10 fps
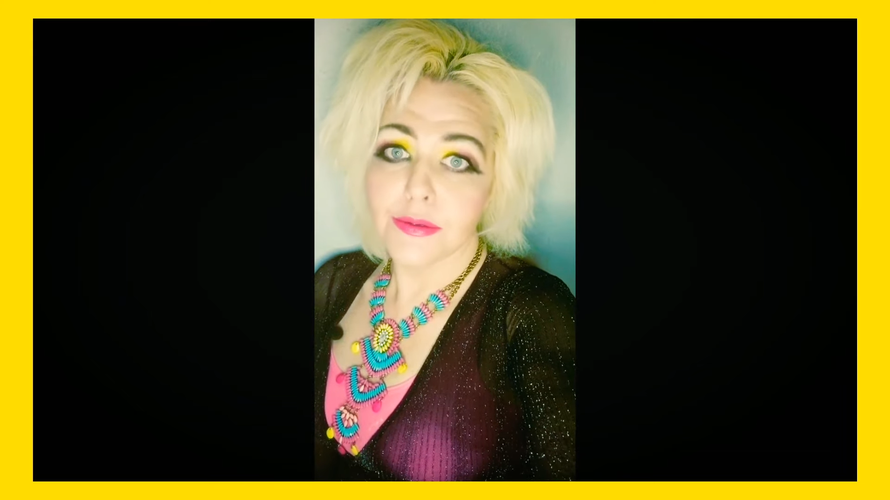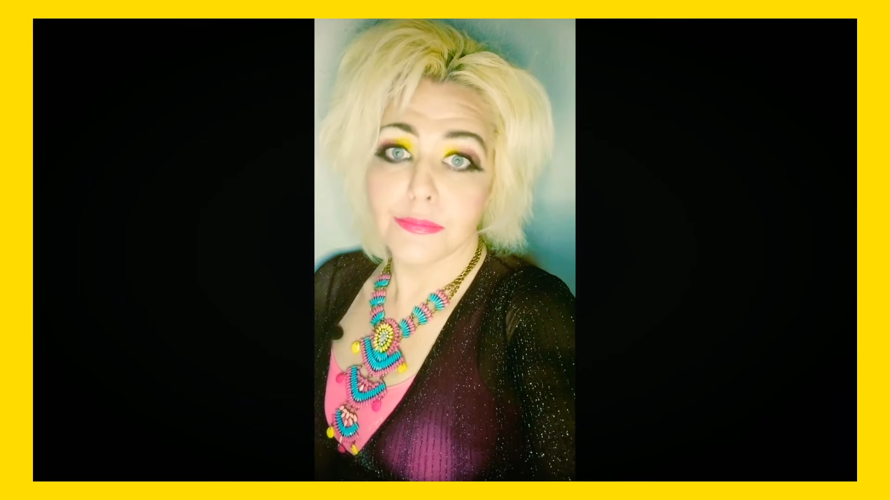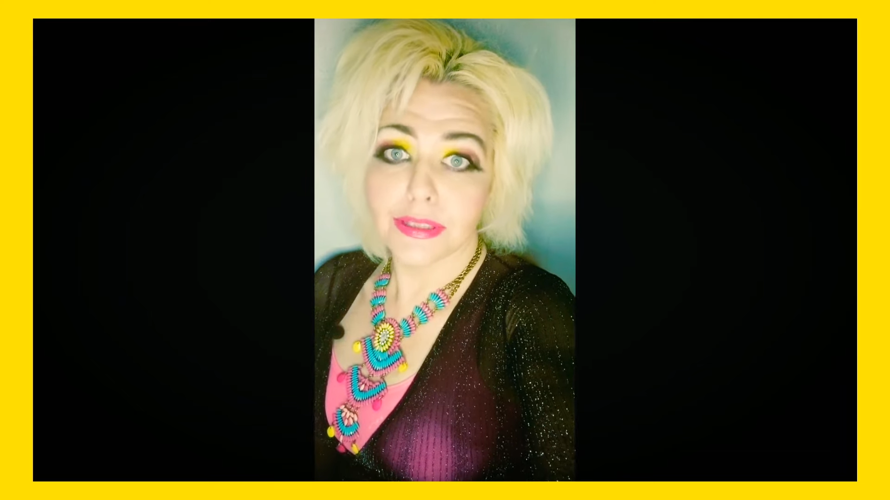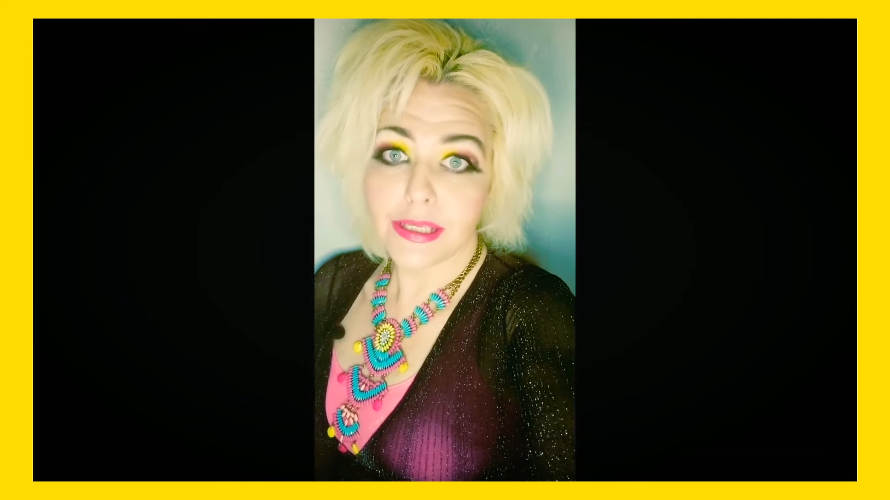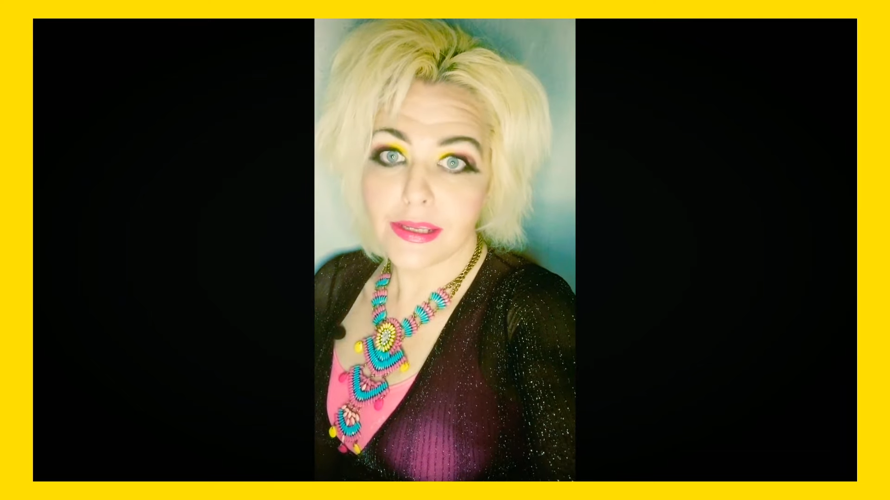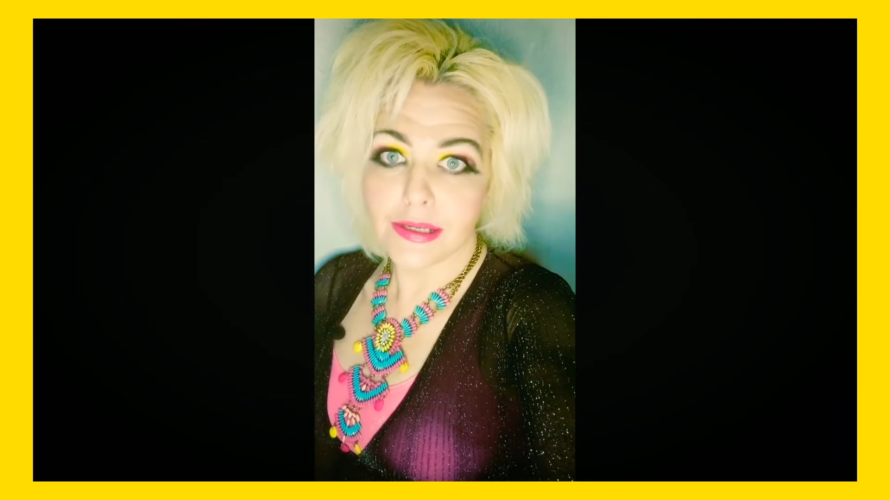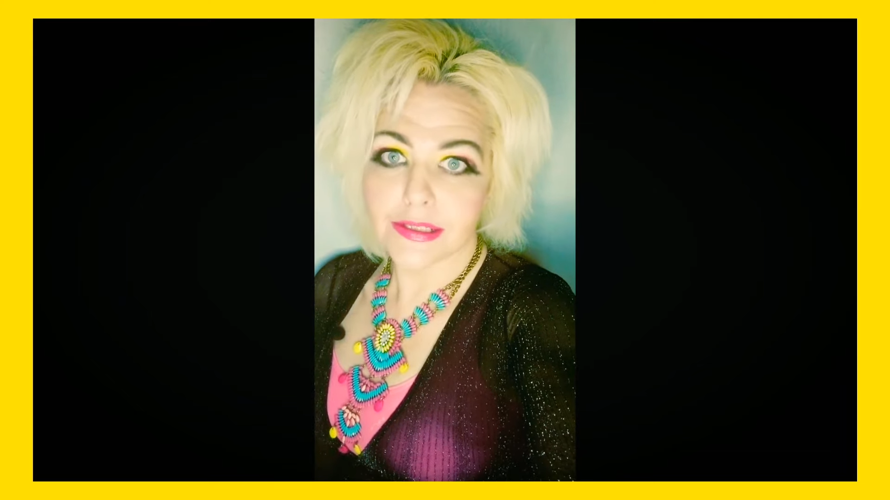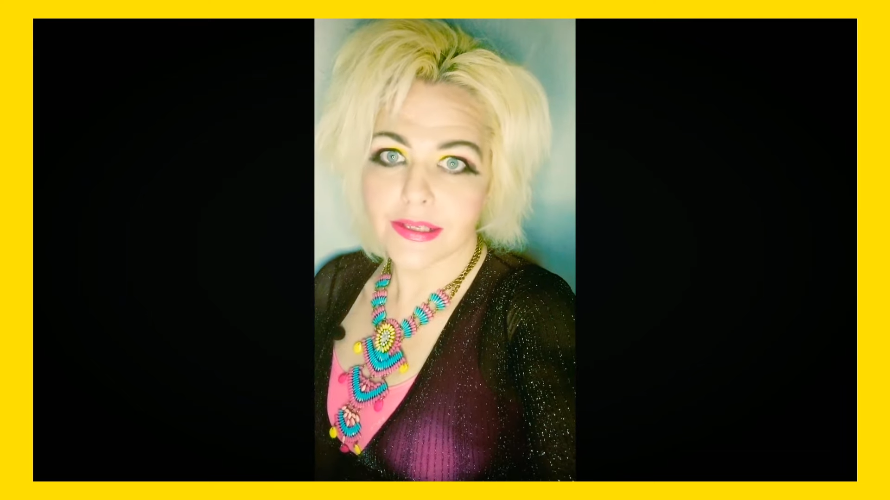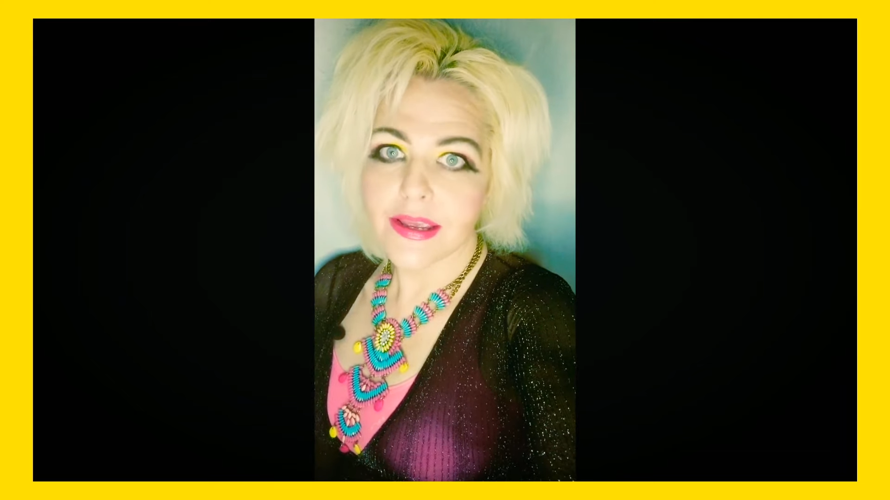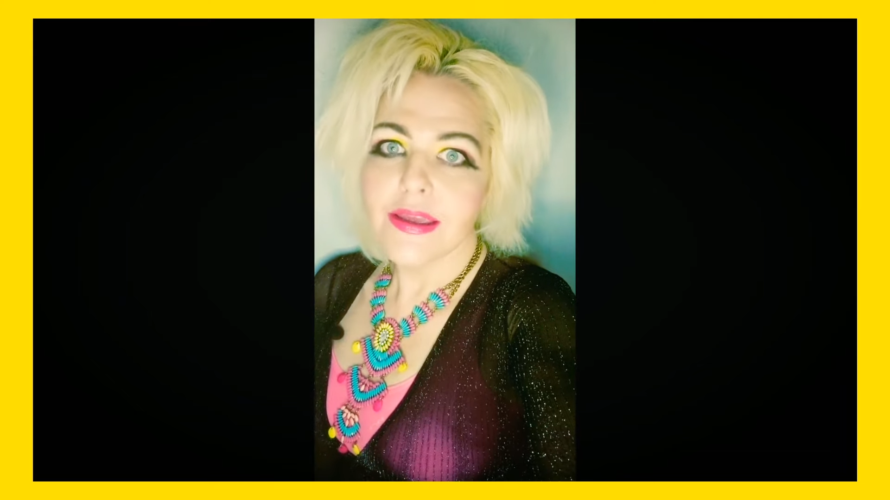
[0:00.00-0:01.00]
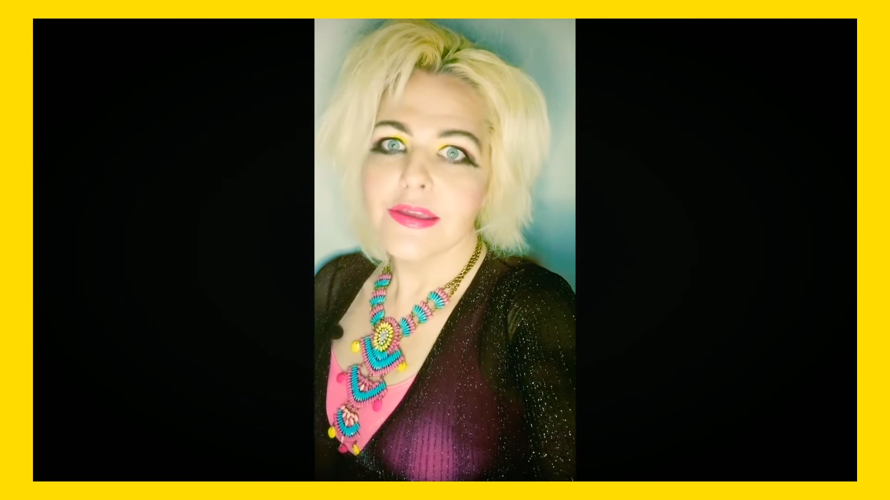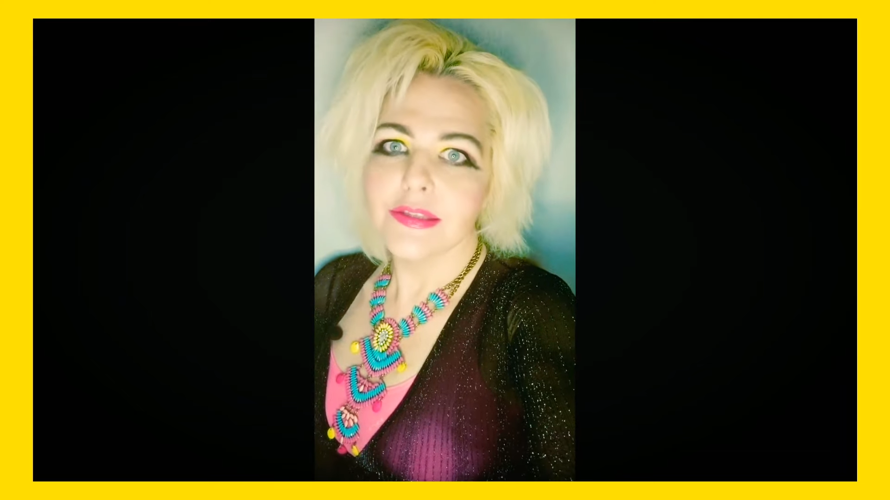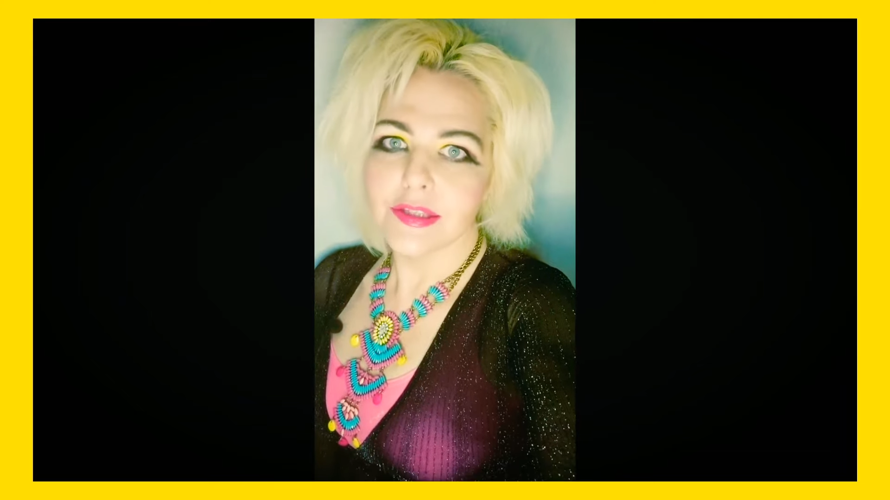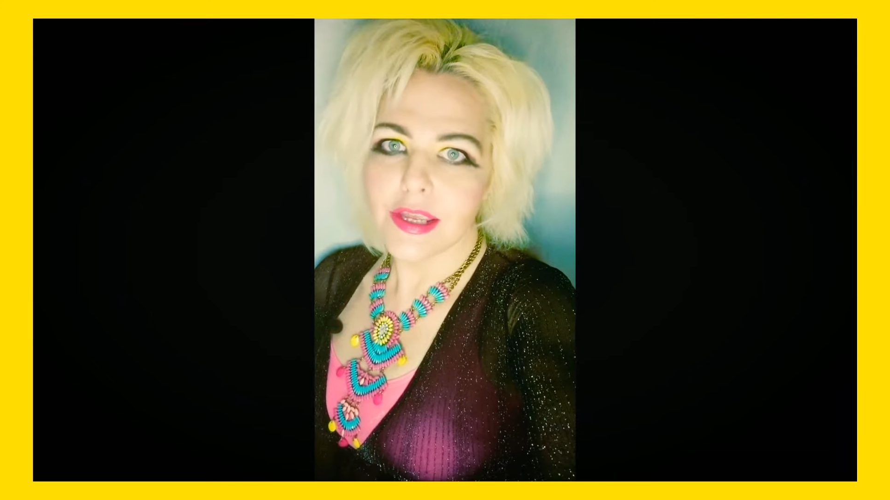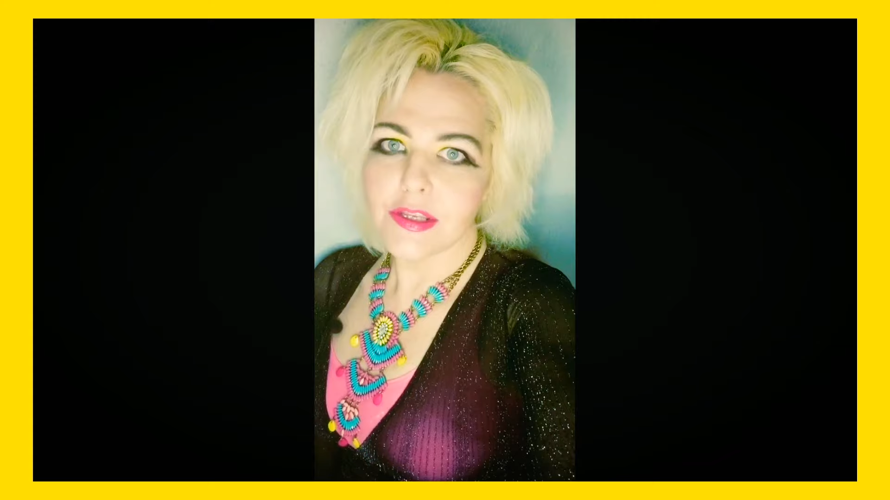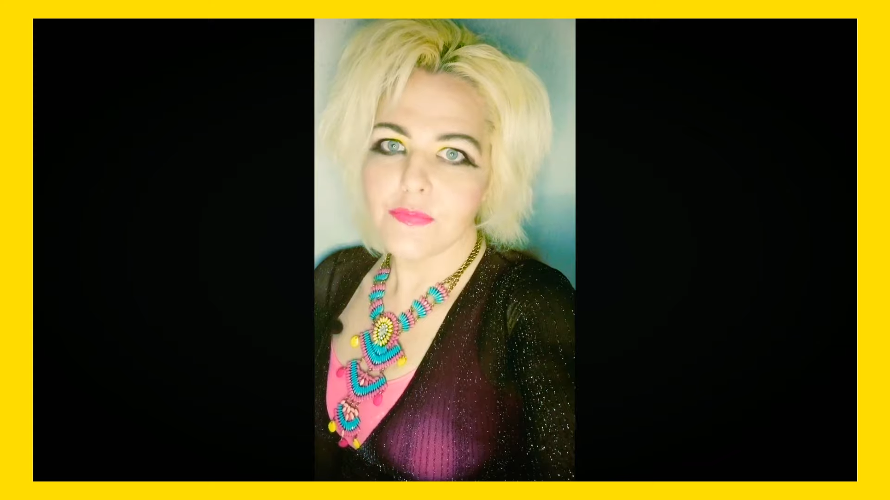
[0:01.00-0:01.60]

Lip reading: Please send